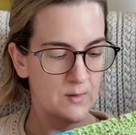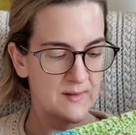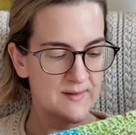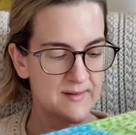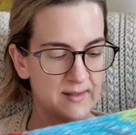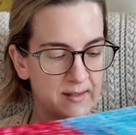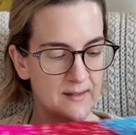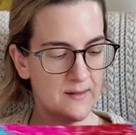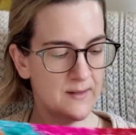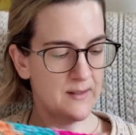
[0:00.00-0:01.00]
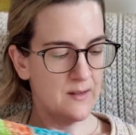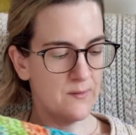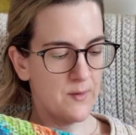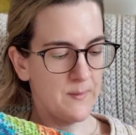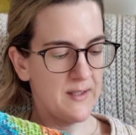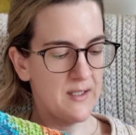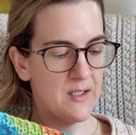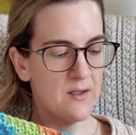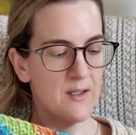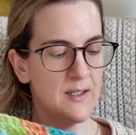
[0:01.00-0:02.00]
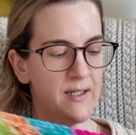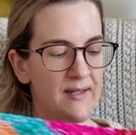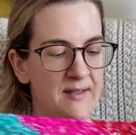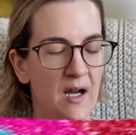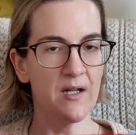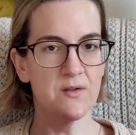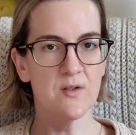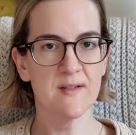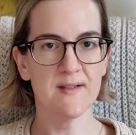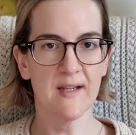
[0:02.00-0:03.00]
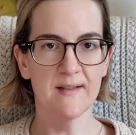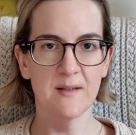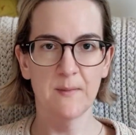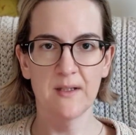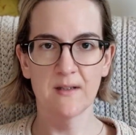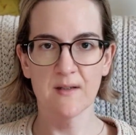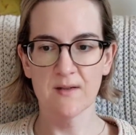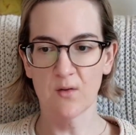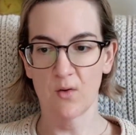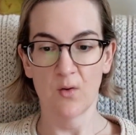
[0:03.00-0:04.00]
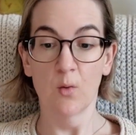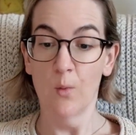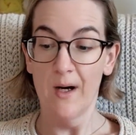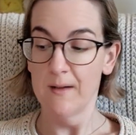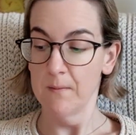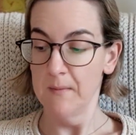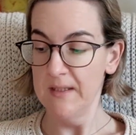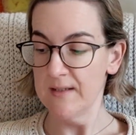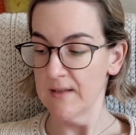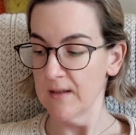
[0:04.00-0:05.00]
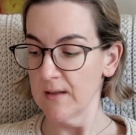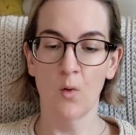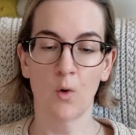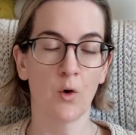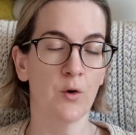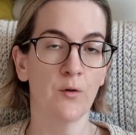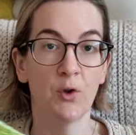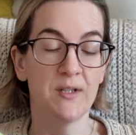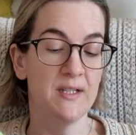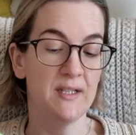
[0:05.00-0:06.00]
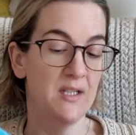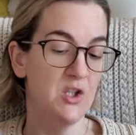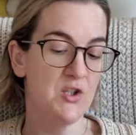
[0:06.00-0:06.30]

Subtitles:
can see here from here it's 100 centimeters or 1 meter or 40-inch